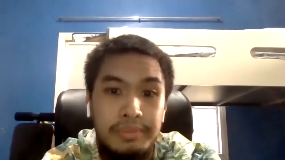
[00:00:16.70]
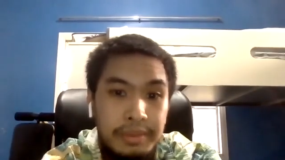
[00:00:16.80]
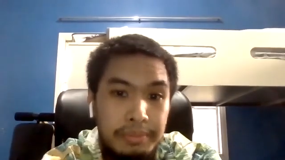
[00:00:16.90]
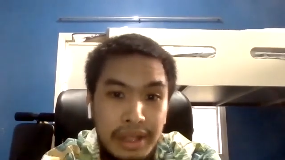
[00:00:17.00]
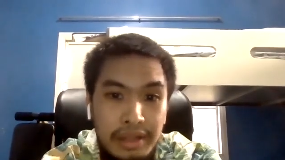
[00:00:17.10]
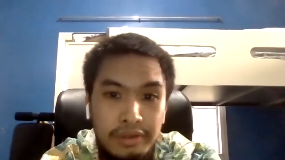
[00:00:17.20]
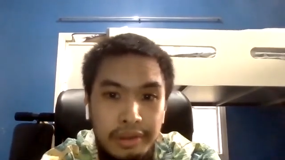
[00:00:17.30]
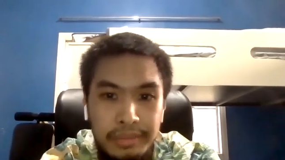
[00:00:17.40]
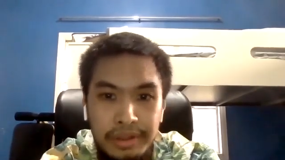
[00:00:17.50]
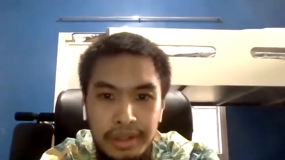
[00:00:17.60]
the
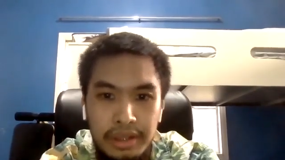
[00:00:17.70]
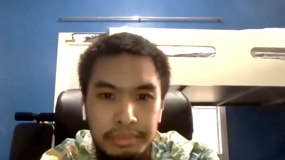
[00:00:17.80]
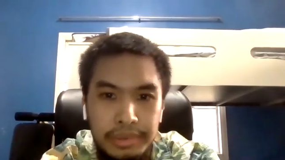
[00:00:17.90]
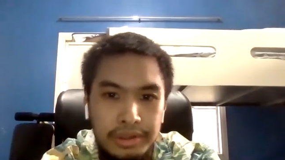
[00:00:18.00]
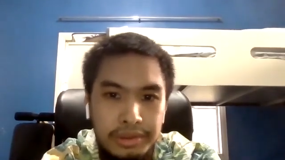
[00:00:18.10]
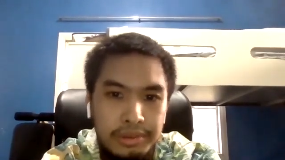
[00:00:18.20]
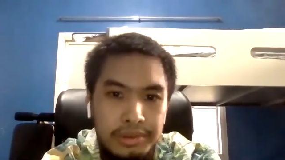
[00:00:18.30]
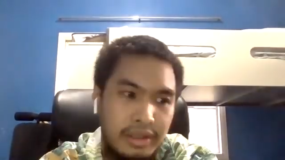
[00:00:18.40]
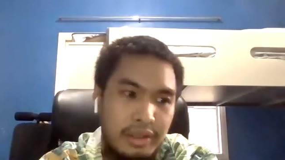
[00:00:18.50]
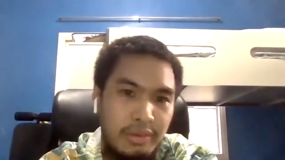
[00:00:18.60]
platform developer two.
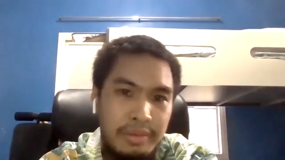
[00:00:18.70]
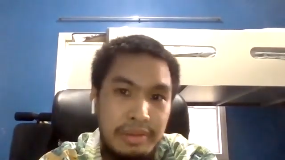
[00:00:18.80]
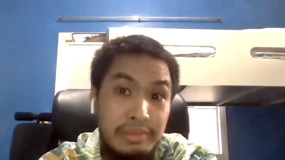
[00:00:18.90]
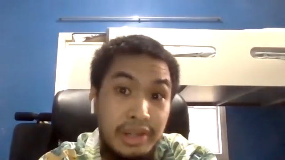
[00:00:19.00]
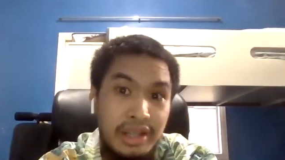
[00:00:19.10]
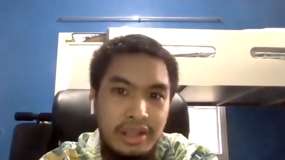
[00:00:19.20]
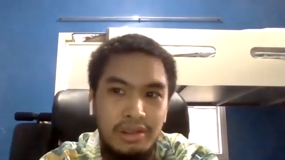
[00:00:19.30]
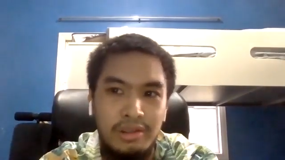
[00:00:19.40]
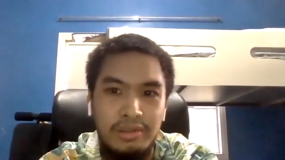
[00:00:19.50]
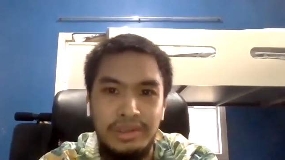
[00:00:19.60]
I remember I had a
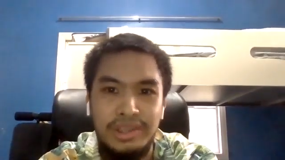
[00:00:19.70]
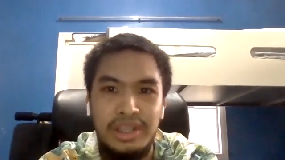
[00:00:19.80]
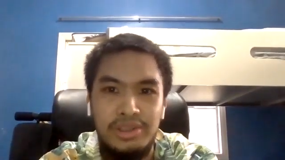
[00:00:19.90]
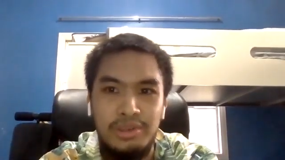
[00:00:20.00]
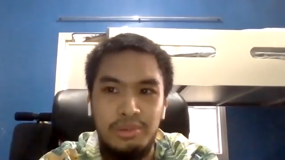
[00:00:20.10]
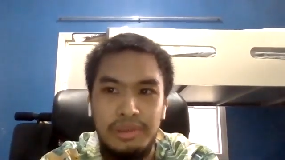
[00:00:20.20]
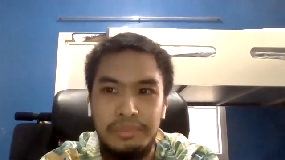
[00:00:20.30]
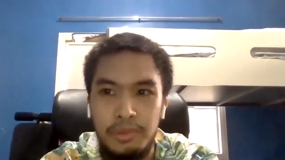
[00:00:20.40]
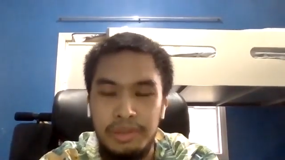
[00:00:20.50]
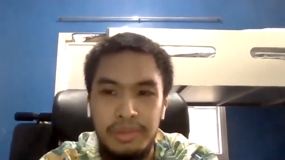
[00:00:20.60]
conversation with
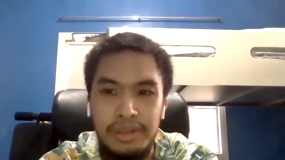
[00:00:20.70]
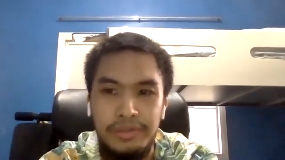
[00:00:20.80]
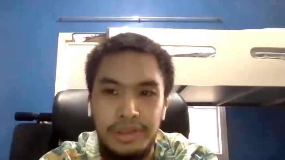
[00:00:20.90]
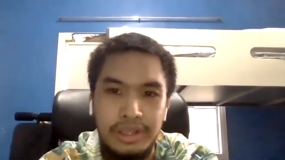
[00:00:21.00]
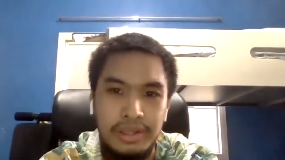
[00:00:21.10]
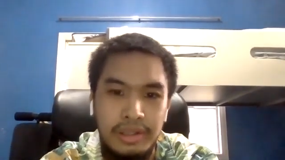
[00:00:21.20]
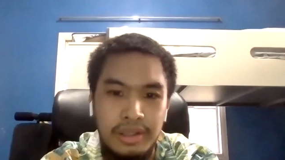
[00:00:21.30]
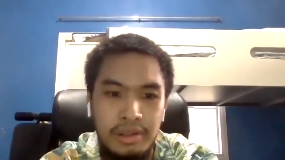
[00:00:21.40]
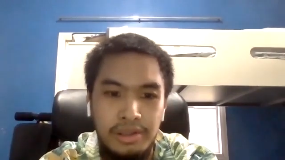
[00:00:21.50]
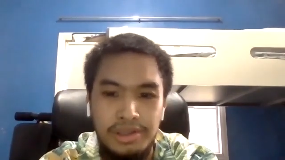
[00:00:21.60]
one of my friends,
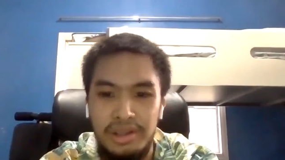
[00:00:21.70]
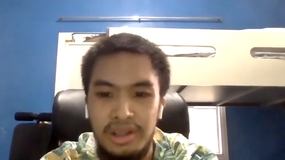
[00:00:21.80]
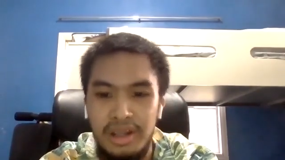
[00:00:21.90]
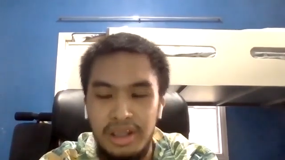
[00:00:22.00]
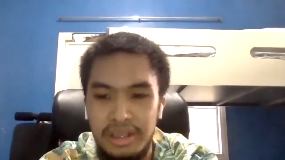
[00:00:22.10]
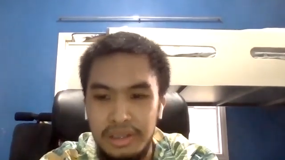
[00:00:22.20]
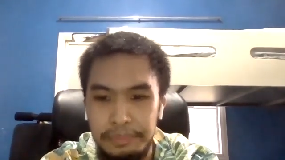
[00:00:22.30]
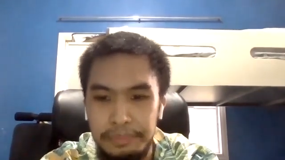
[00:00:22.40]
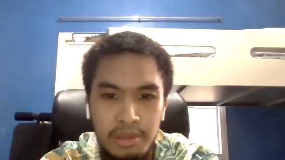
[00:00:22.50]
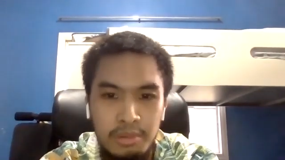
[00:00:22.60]
also a colleague.
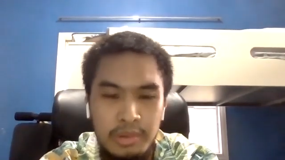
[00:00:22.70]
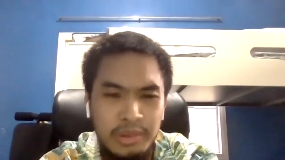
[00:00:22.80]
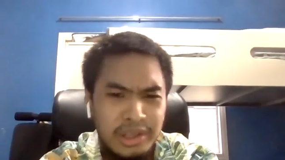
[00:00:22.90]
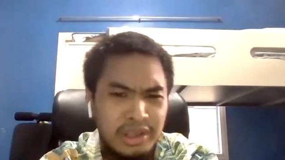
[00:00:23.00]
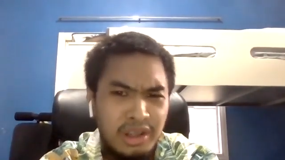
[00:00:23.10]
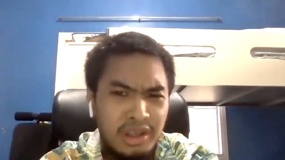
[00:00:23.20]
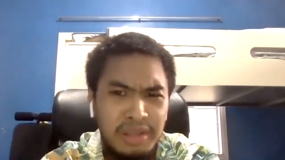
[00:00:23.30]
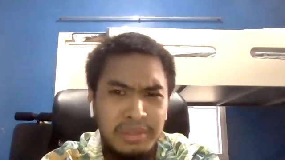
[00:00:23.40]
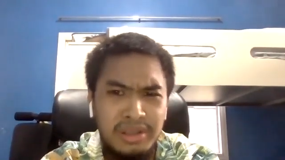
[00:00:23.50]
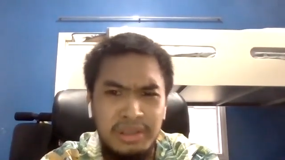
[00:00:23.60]
We were talking
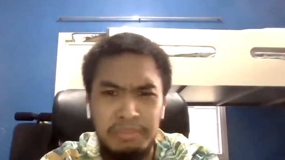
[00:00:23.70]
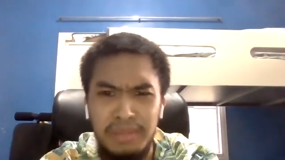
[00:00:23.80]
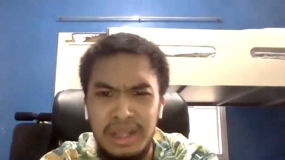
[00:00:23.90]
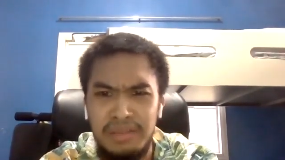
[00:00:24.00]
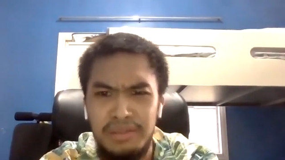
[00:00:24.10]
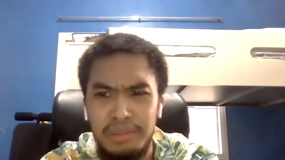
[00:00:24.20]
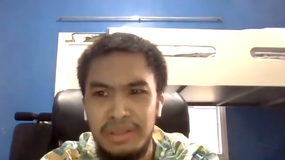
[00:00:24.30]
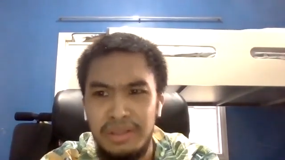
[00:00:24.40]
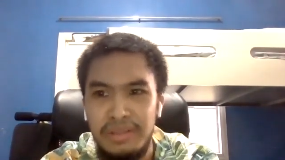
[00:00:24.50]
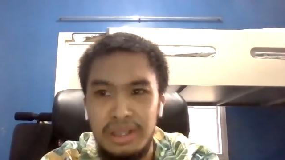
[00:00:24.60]
about the platform
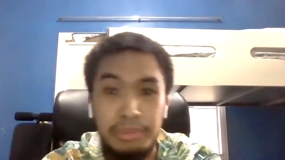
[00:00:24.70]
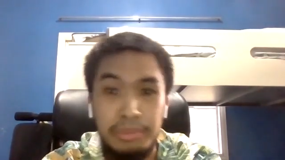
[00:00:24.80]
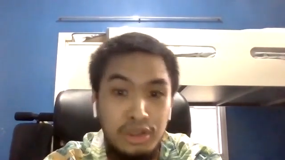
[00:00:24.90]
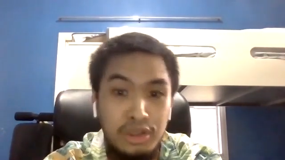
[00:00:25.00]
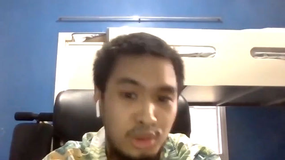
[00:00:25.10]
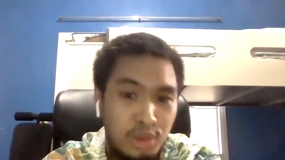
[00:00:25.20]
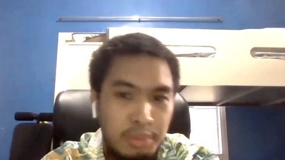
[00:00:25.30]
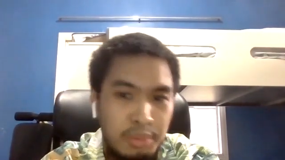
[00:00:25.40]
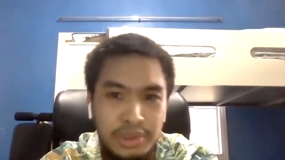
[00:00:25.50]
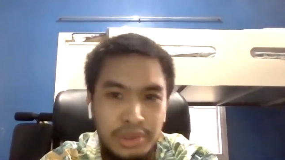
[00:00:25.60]
developer two
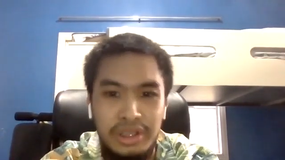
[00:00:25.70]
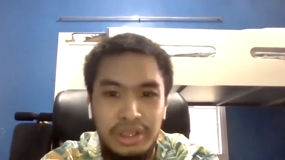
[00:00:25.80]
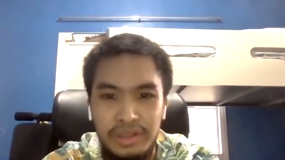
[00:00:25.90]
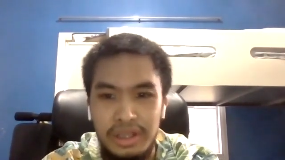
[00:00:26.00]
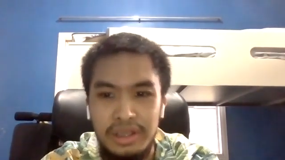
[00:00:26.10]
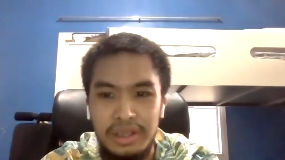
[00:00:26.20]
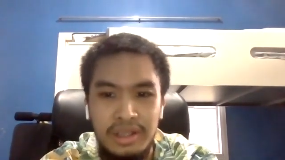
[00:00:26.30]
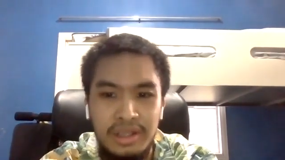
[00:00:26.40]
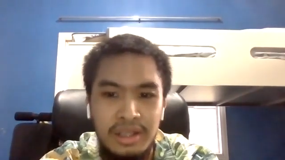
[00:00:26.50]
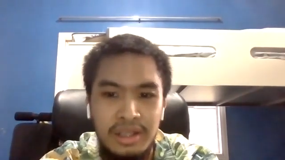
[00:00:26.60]
certificate
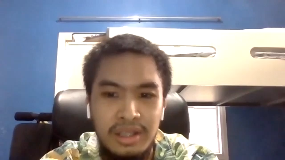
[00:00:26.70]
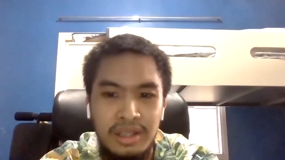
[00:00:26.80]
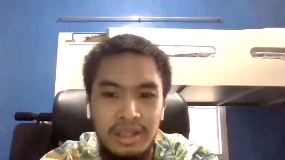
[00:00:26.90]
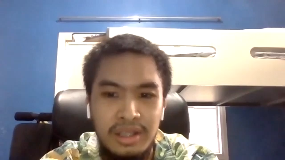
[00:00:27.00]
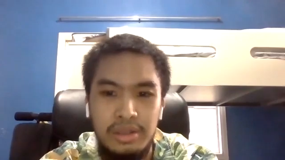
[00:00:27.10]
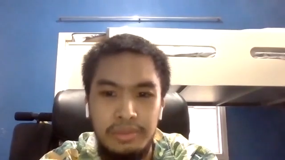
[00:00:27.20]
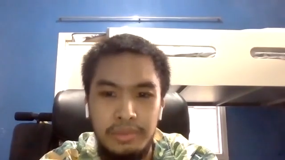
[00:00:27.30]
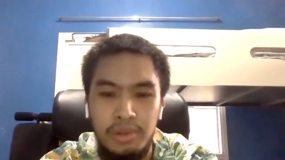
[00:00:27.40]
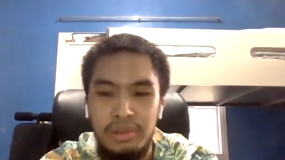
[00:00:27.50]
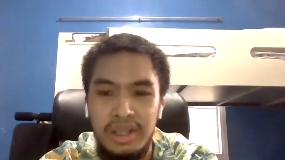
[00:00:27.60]
and how it
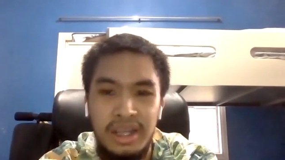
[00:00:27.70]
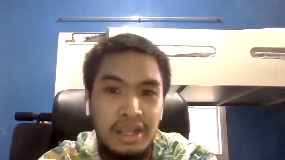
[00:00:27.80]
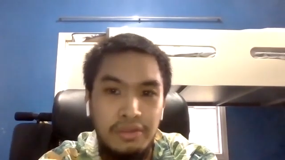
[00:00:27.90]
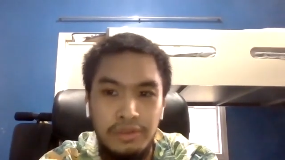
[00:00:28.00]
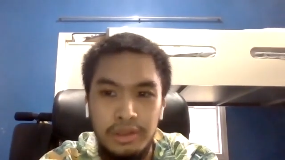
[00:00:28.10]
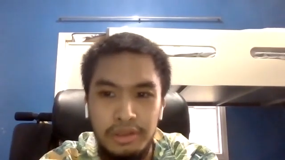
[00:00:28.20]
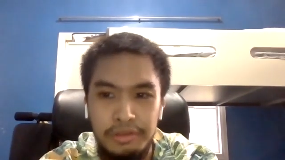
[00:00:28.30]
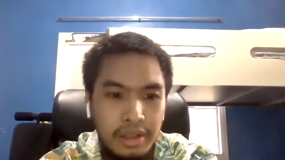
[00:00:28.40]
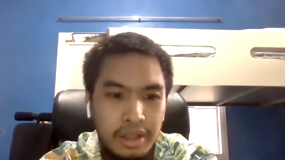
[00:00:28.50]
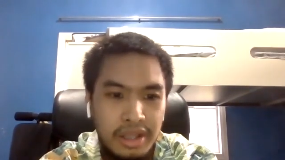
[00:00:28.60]
only a handful of
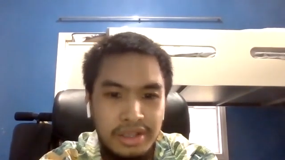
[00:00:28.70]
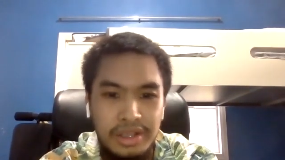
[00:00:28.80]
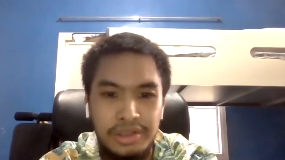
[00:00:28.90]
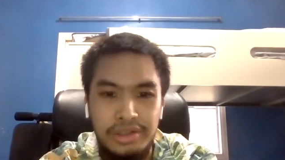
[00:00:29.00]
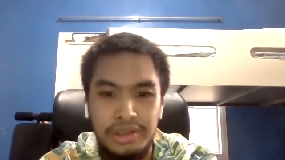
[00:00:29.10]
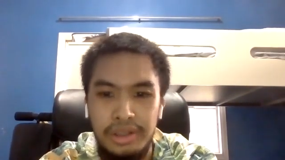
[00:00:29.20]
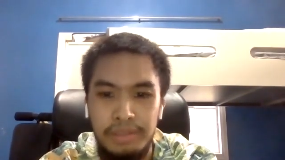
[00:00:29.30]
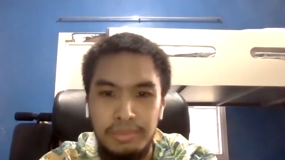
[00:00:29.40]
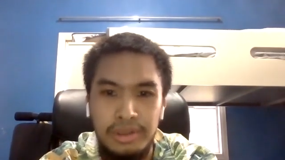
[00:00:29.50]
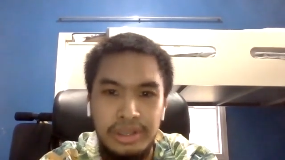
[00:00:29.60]
Accenture
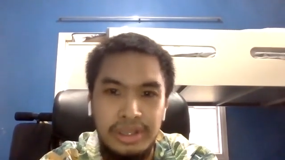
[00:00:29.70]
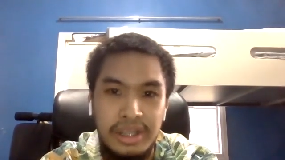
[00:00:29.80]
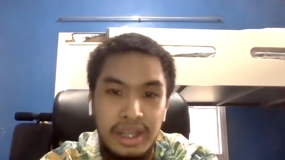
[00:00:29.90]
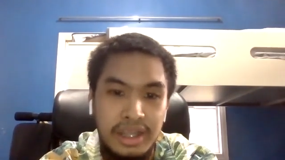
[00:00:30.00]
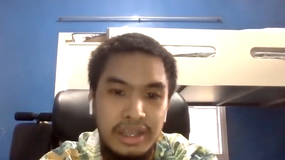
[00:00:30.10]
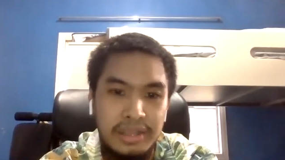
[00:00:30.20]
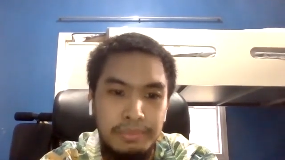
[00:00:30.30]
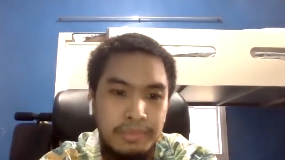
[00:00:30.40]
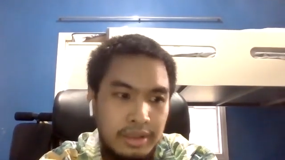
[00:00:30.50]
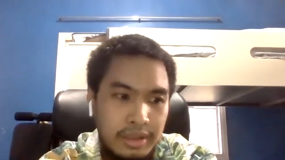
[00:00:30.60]
employees had them
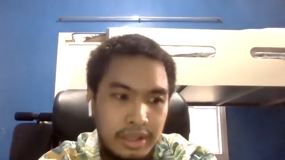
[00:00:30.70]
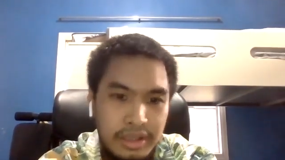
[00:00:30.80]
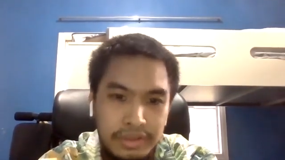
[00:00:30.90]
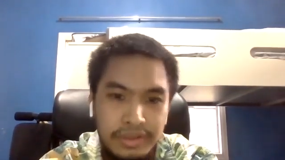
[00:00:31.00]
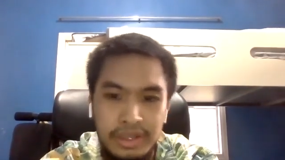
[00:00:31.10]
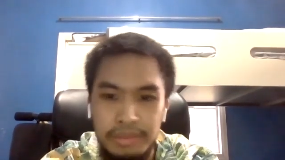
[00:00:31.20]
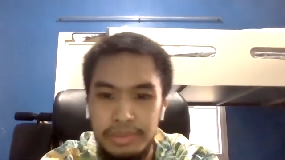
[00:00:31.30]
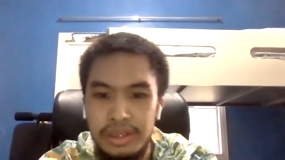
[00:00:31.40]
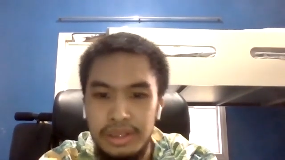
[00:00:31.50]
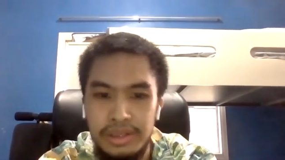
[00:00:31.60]
in the
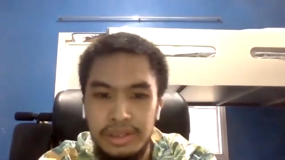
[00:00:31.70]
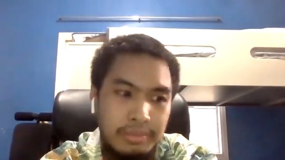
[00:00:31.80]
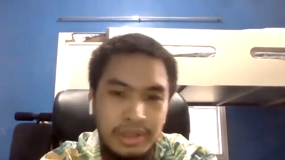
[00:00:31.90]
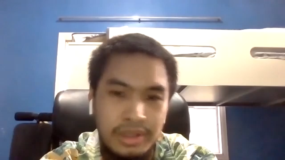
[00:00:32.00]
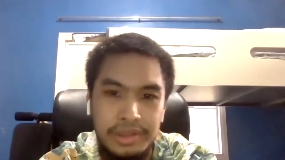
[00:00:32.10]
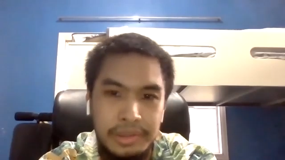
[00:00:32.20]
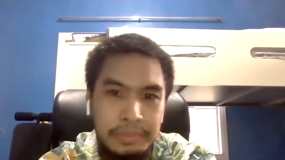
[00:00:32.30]
Philippines because